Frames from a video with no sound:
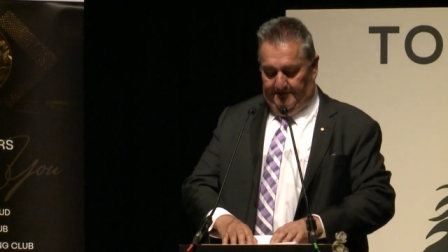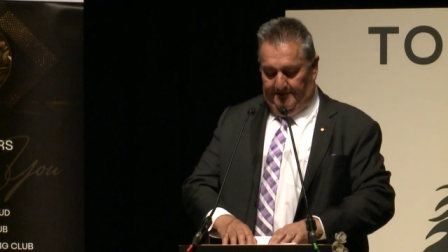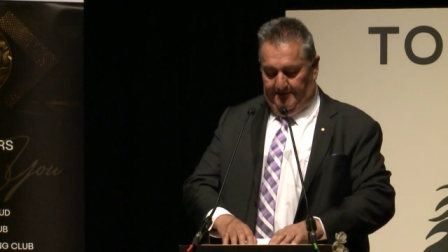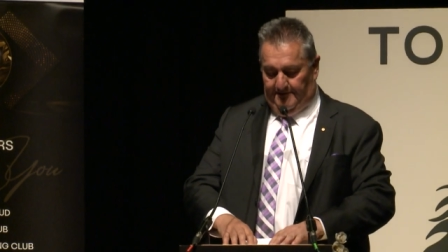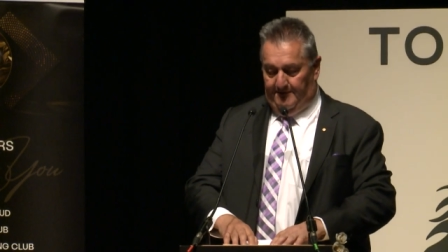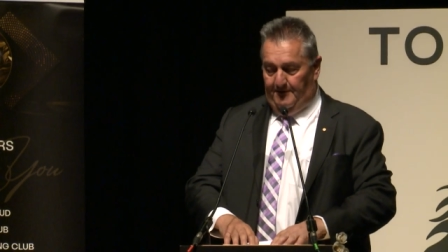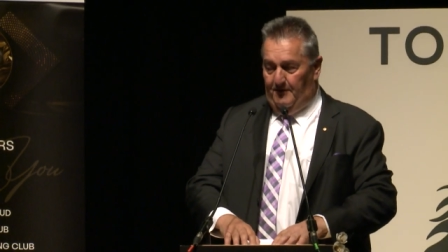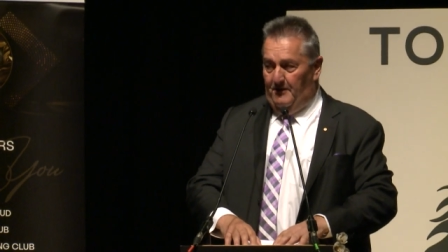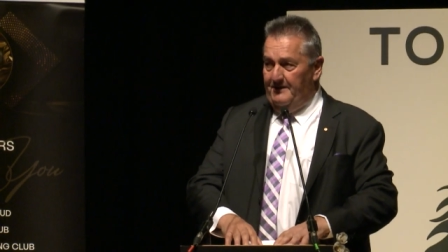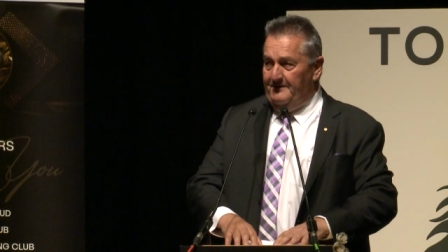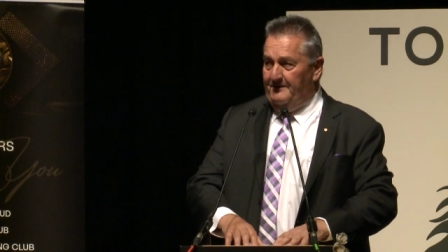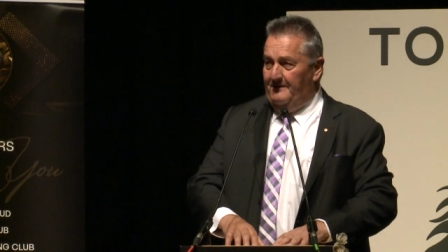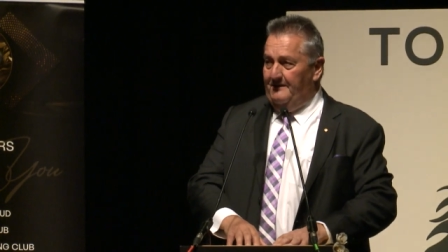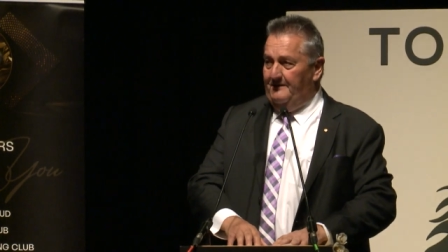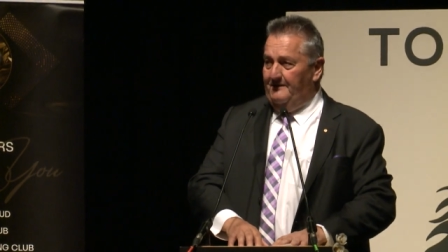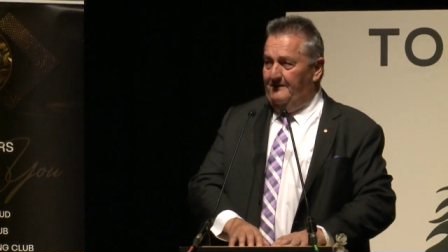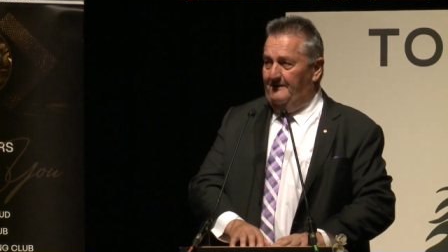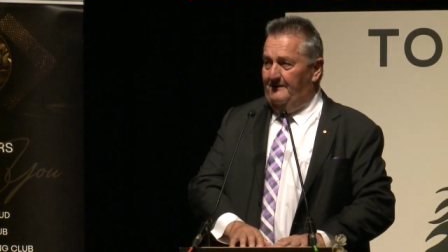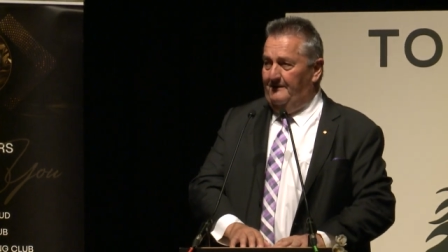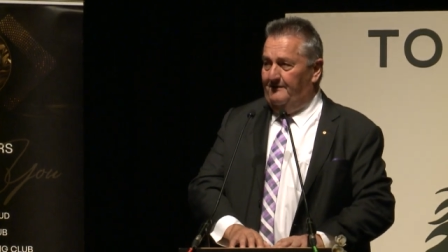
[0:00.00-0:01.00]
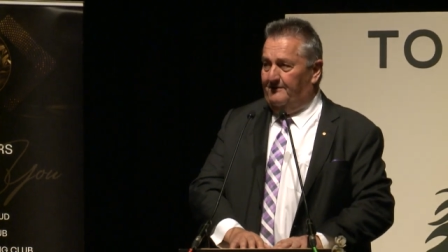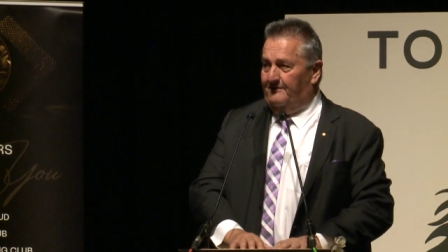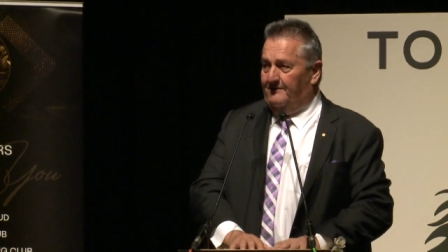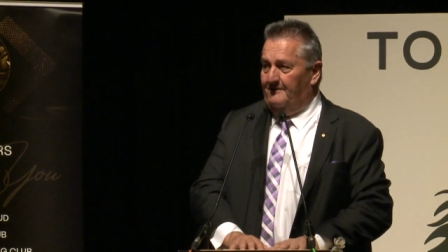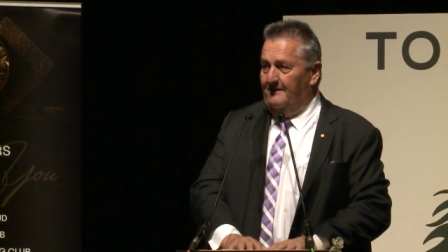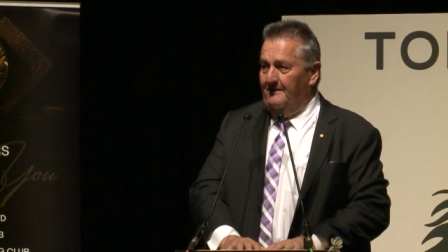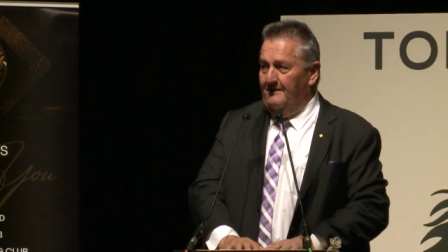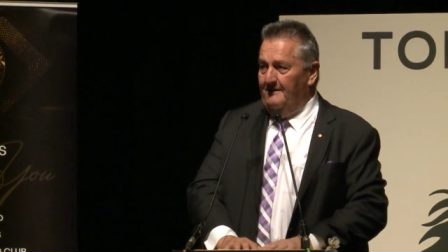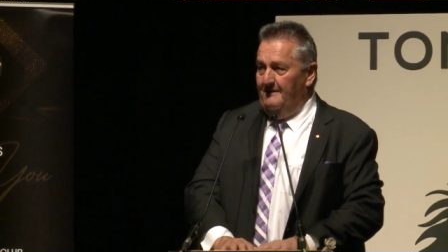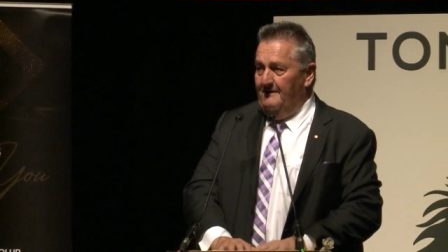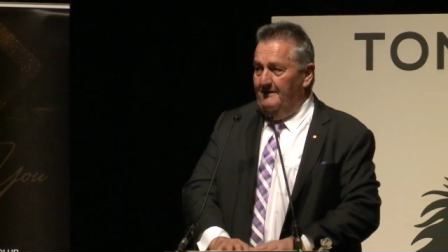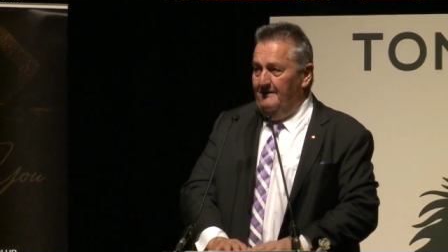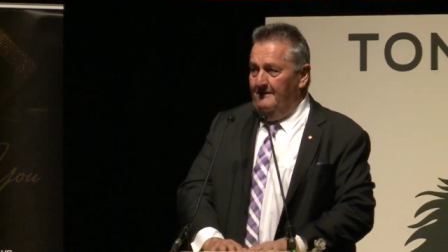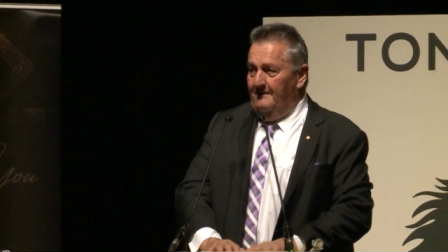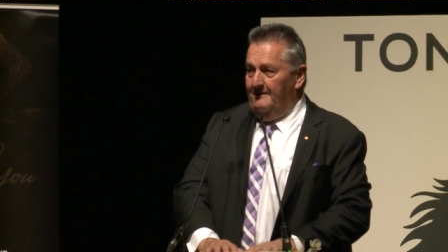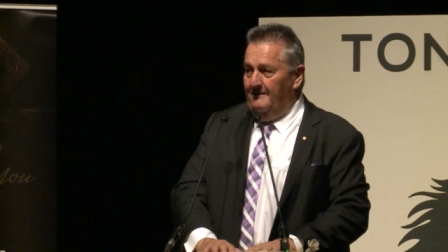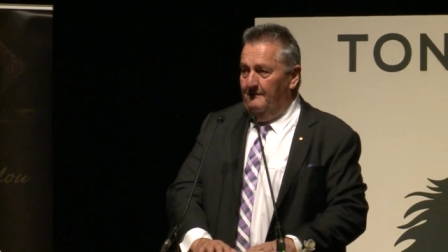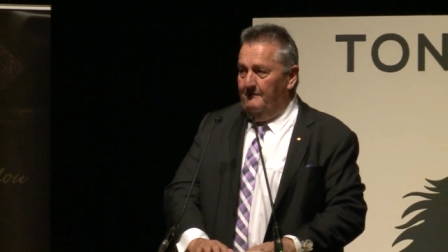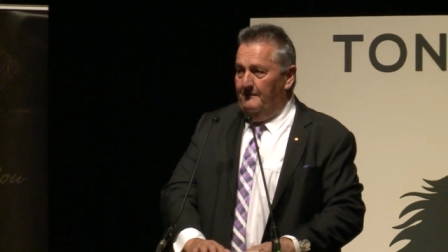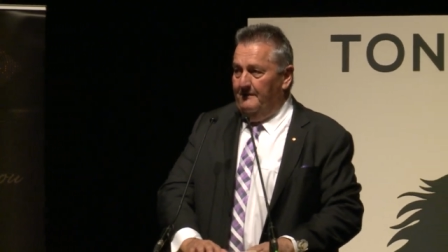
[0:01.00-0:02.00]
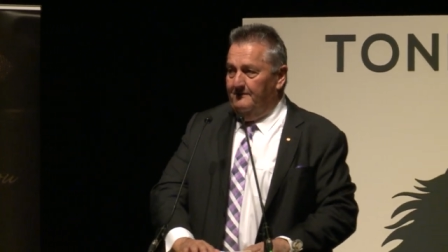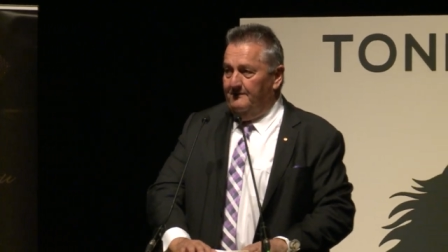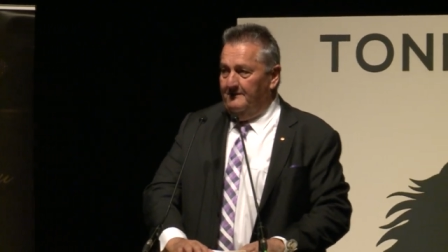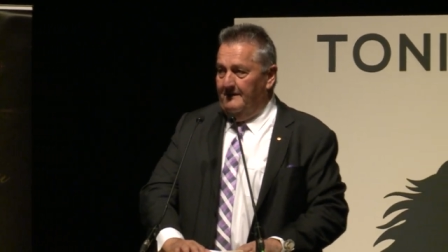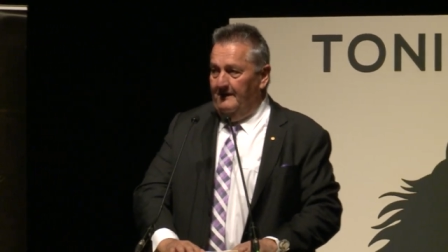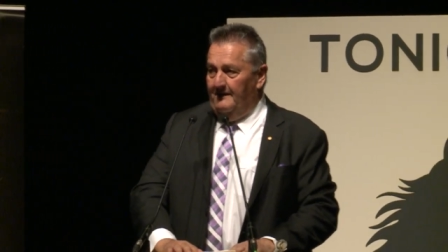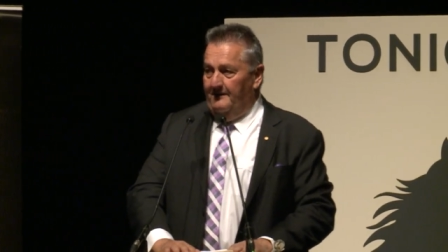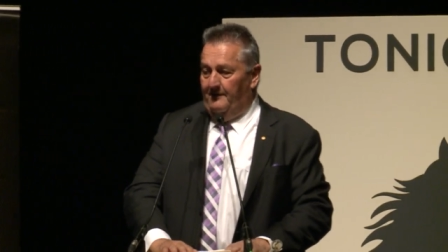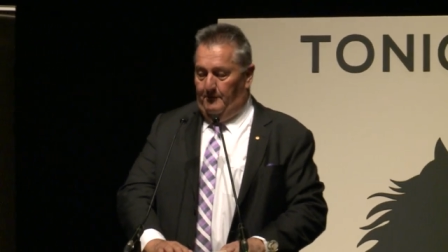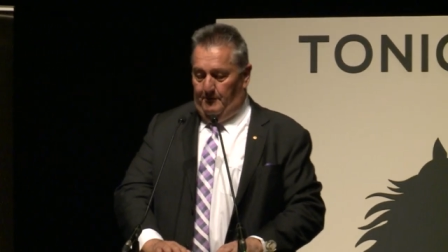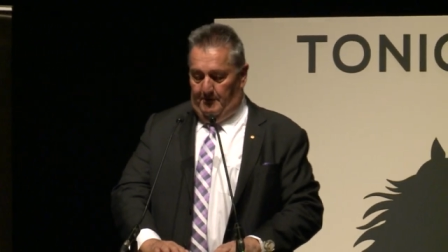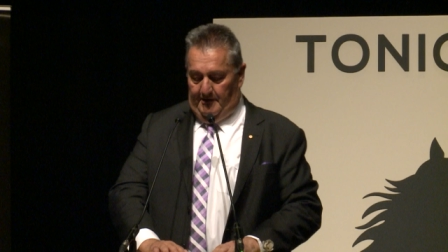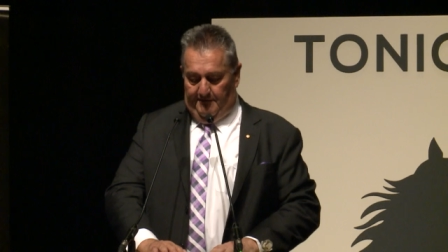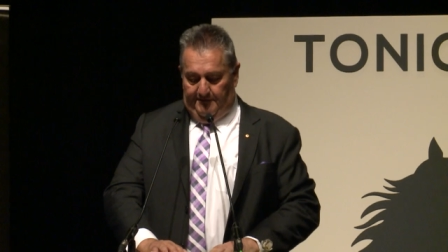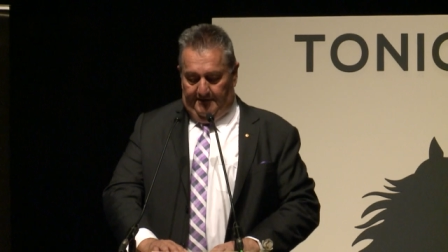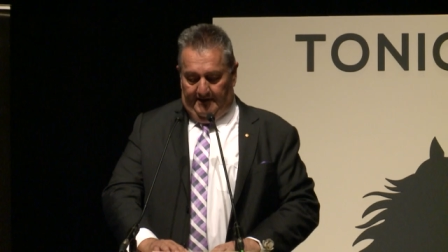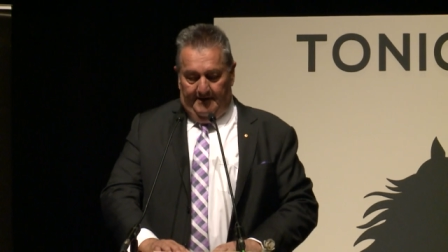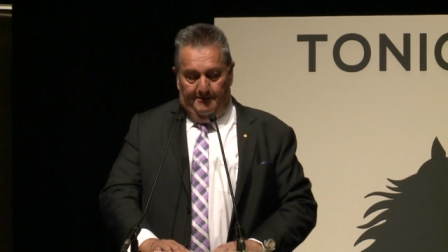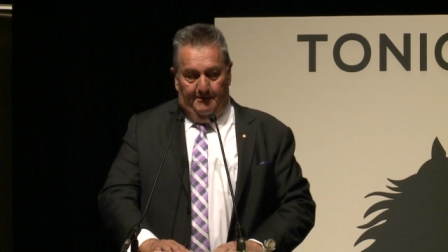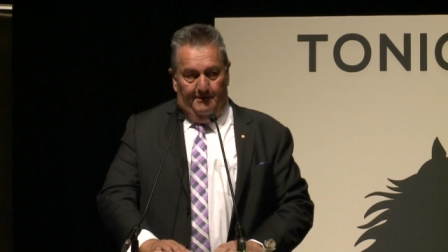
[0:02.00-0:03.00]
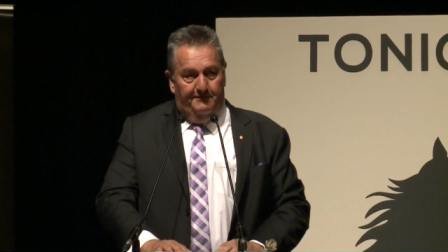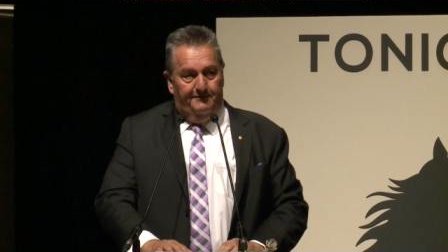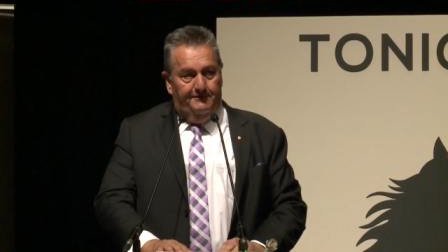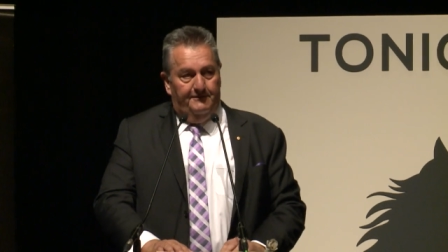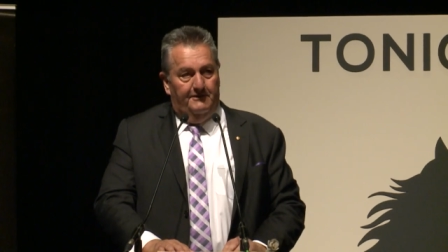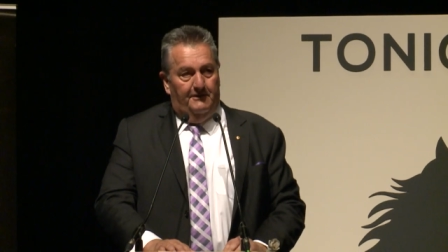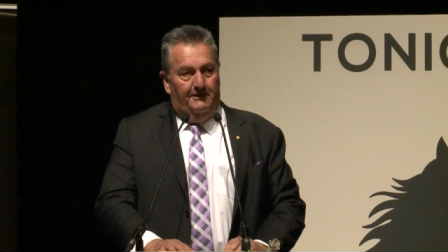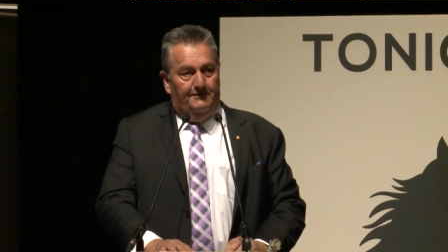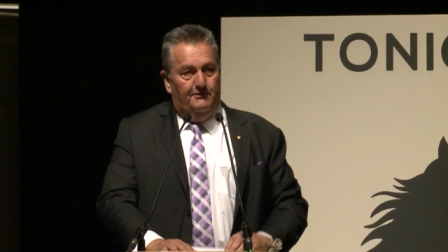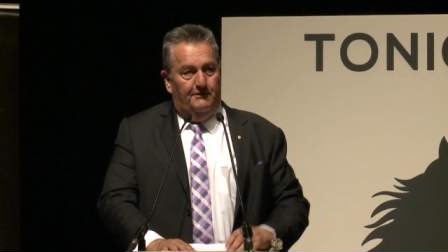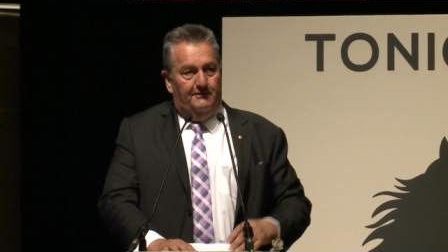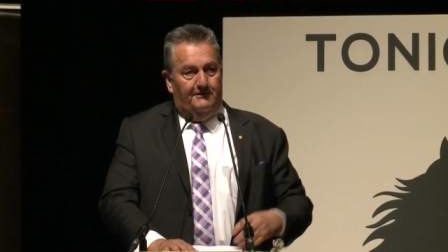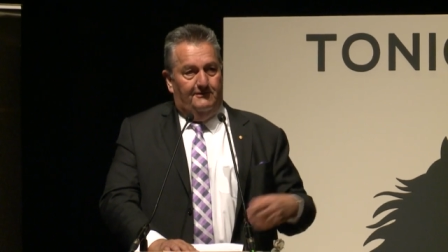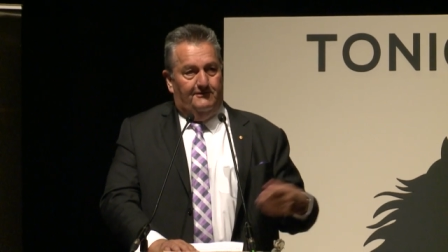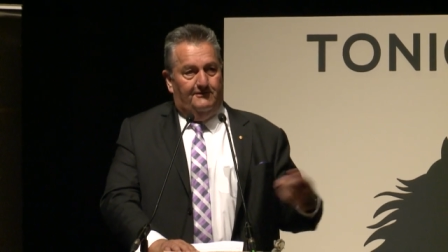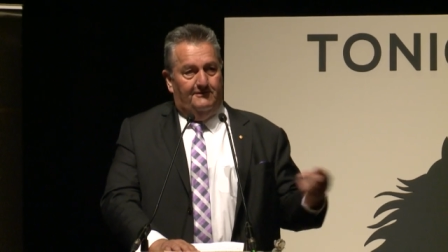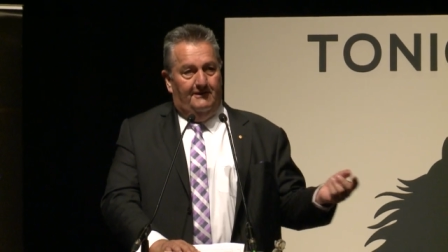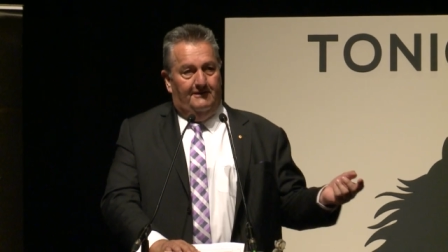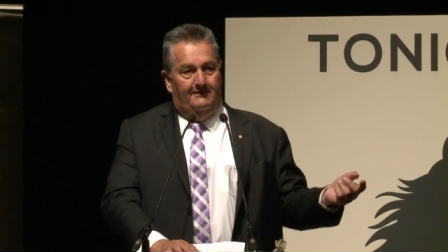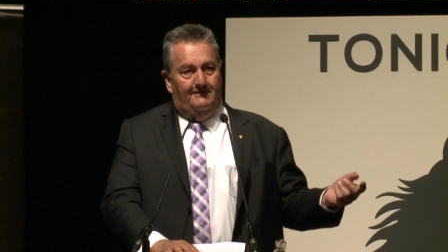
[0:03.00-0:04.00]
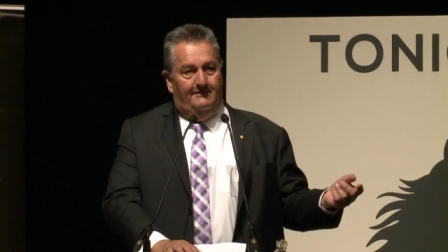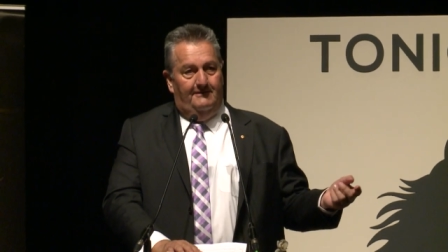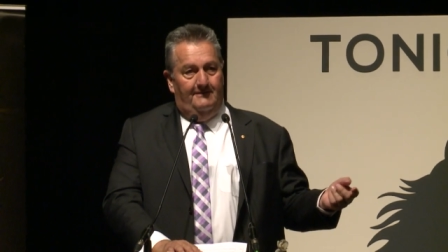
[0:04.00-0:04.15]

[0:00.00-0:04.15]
It's 19 years that we started the Hall of Fame off, and I took this to the,